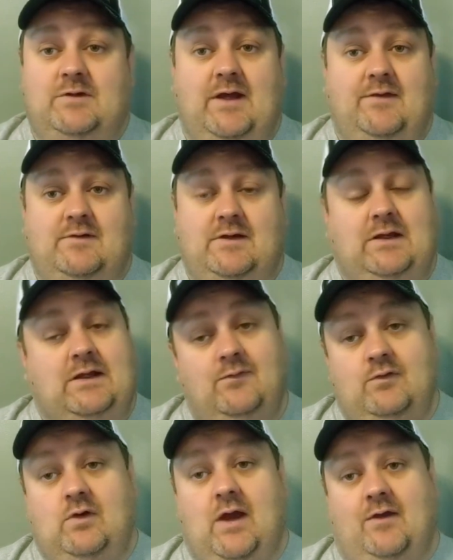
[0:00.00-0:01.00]
testing and
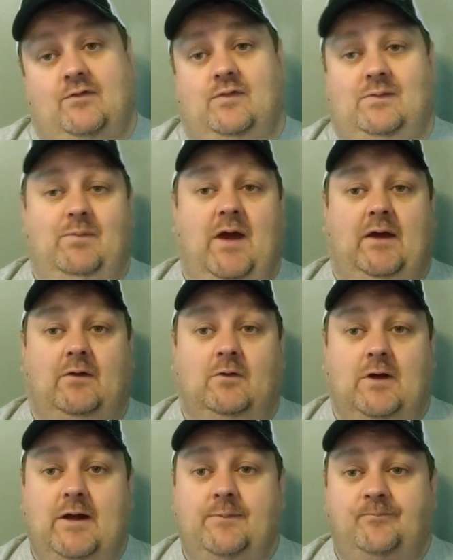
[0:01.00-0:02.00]
give you guys feedback,
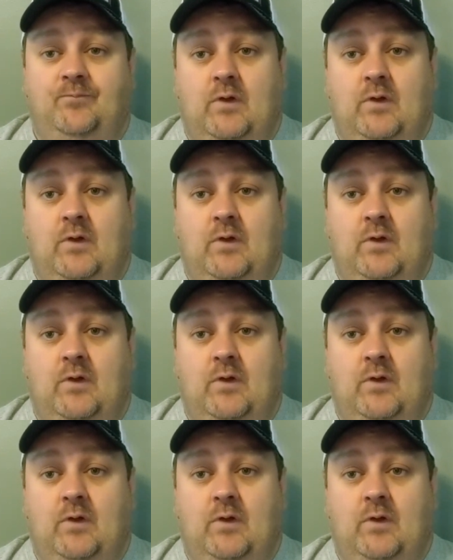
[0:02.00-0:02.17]
okay?